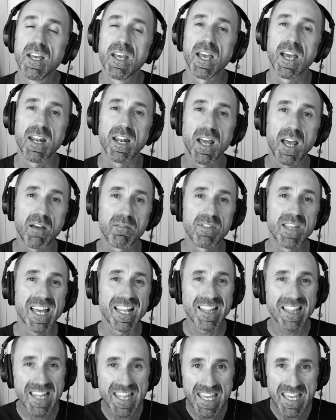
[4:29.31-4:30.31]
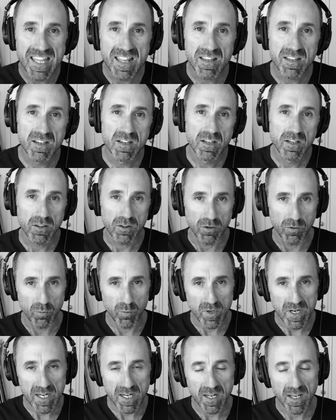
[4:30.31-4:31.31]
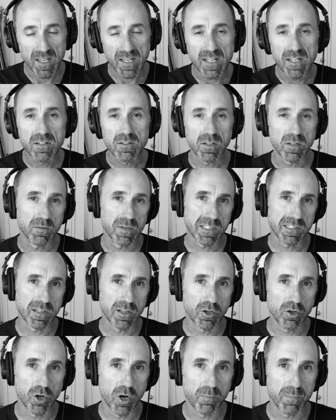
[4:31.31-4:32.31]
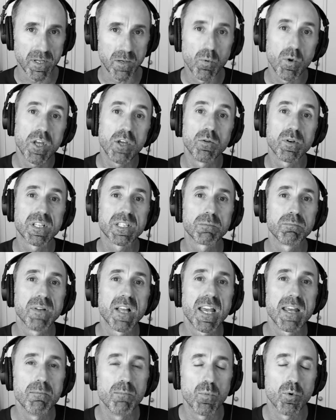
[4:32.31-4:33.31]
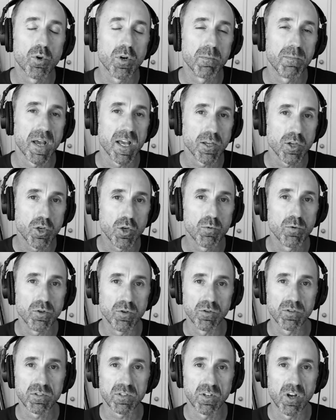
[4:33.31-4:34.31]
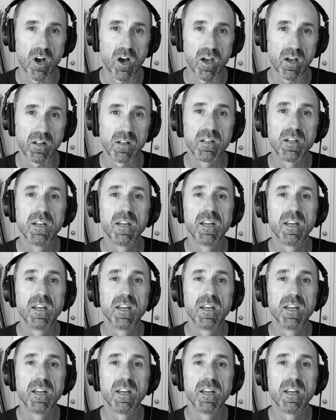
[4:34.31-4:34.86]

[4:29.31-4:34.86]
and have that lead the reader into the rest of the copy where you explain more about you and your style.